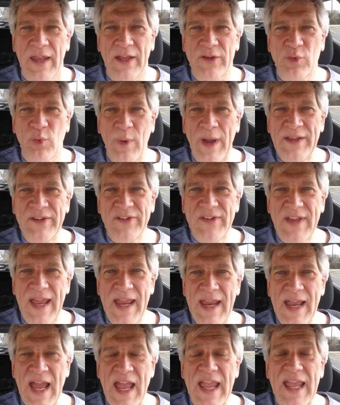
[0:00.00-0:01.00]
It's
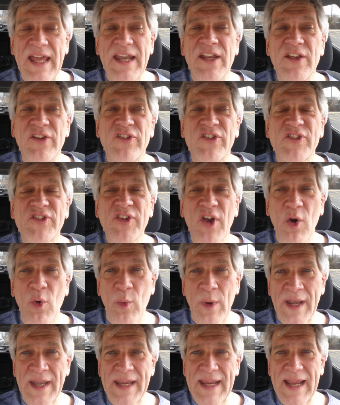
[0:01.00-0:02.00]
Wednesday. It is so
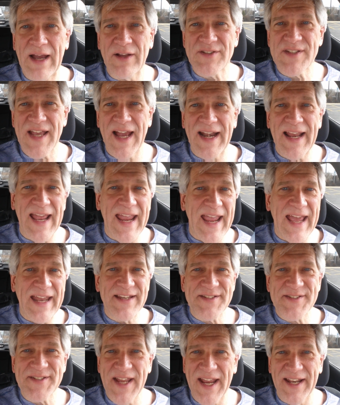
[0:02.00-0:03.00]
windy outside. I
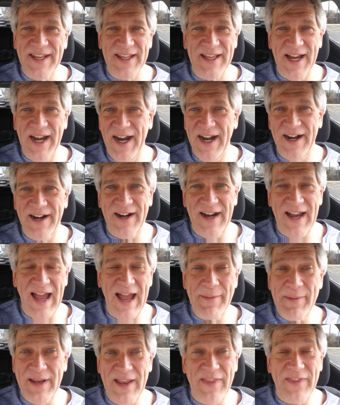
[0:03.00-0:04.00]
had to stay in the car.
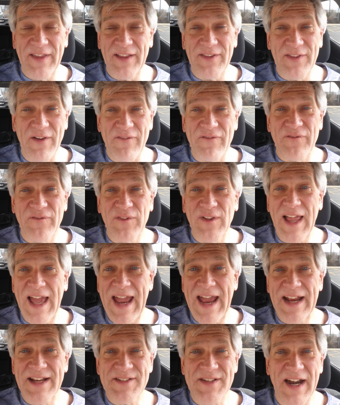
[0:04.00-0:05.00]
I mean, the, the
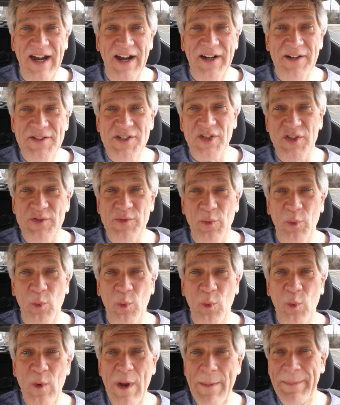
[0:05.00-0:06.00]
flags are just
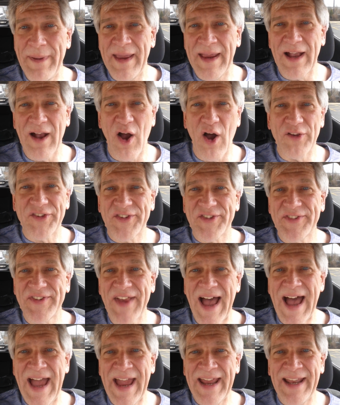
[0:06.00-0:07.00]
whipping
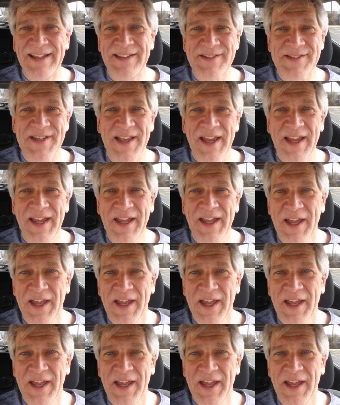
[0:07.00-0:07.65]
signs,